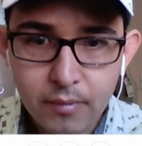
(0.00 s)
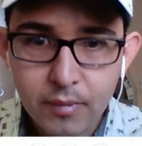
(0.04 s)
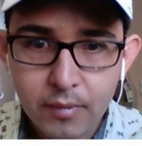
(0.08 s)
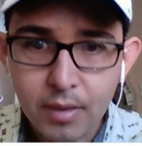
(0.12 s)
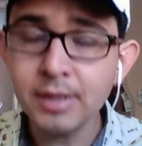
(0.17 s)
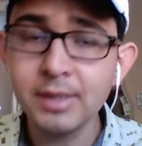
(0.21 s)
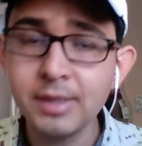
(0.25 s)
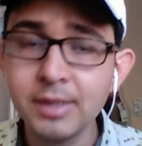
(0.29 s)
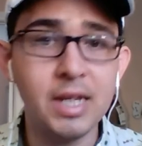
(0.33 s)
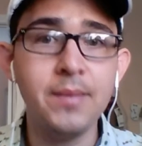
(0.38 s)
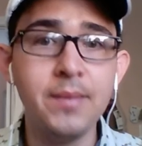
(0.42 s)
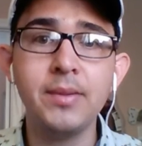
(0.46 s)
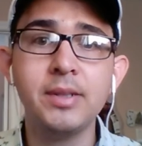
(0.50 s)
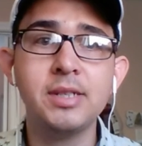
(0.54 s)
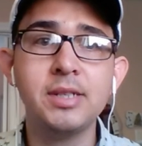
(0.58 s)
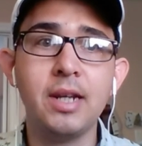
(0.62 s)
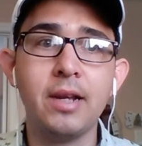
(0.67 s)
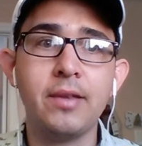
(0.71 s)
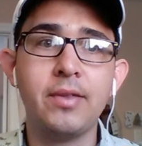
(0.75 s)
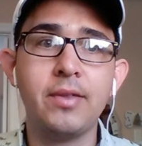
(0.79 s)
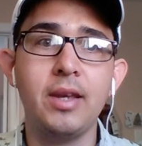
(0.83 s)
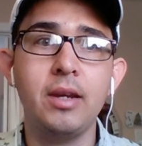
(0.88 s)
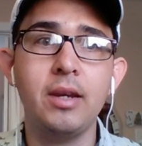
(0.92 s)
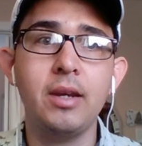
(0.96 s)
Same
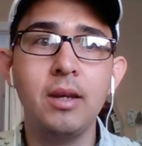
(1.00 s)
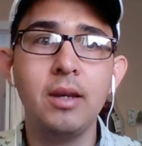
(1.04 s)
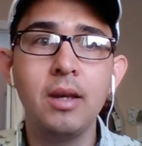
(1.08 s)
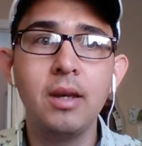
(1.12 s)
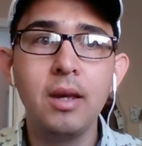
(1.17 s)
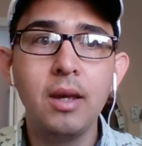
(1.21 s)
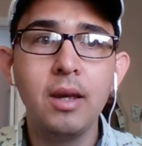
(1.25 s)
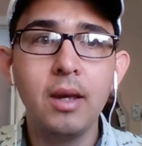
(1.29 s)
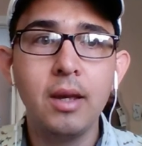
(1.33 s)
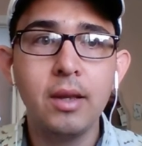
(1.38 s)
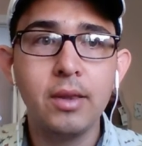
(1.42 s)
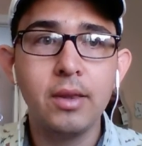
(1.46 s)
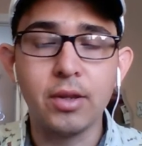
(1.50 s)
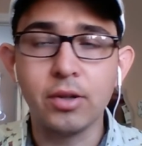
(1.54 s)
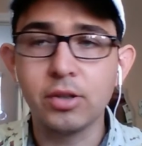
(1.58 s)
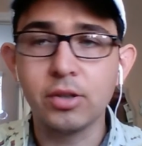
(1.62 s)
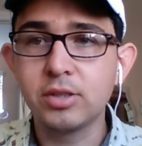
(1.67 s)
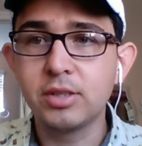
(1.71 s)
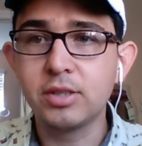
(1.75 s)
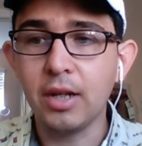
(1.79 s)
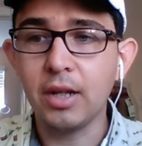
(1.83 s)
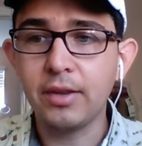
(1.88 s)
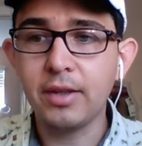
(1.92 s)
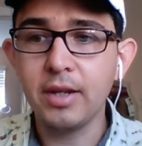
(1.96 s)
exact thing.
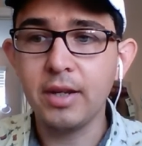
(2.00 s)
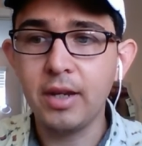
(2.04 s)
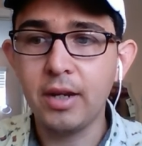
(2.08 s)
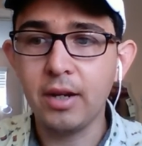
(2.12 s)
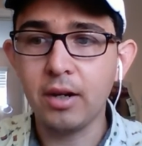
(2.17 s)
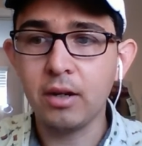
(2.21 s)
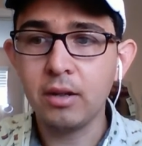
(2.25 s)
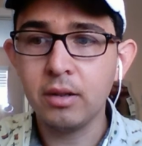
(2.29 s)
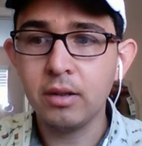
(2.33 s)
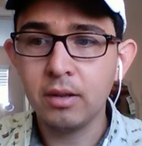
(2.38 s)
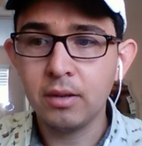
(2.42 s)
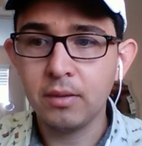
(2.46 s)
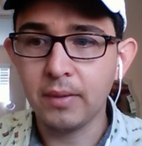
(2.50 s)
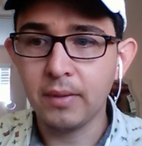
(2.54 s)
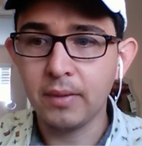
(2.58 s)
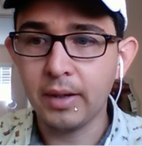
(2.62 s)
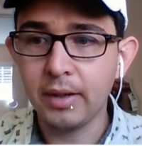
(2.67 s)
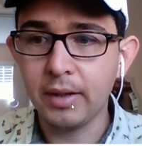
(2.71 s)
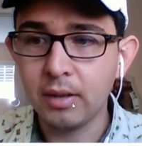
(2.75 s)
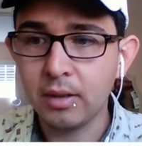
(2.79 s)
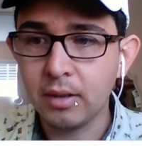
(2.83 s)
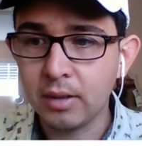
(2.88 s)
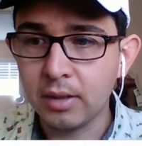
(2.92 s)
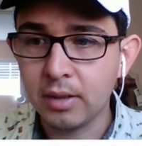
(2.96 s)
There's nothing here,
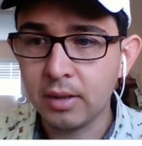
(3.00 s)
right?